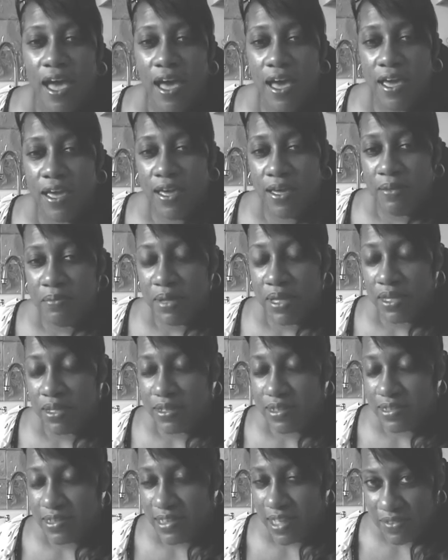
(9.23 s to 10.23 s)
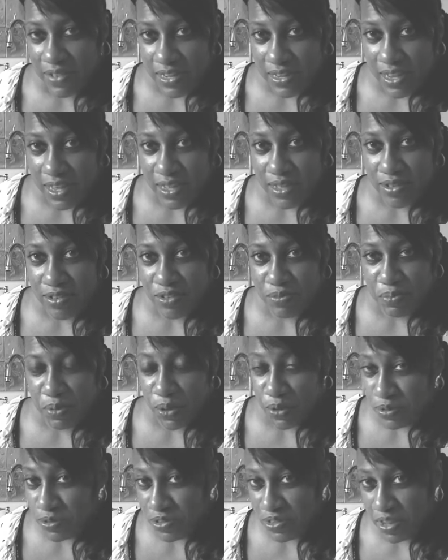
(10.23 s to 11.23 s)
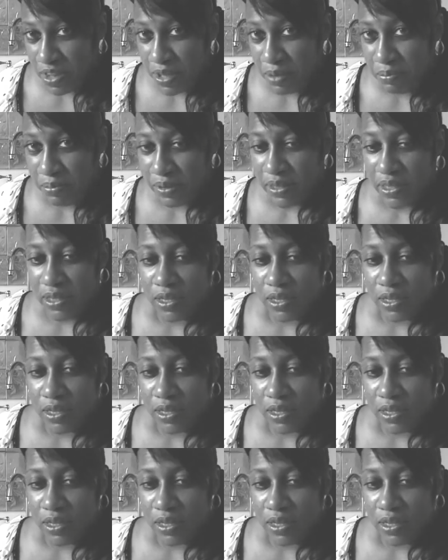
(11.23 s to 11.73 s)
I am 7 days post-op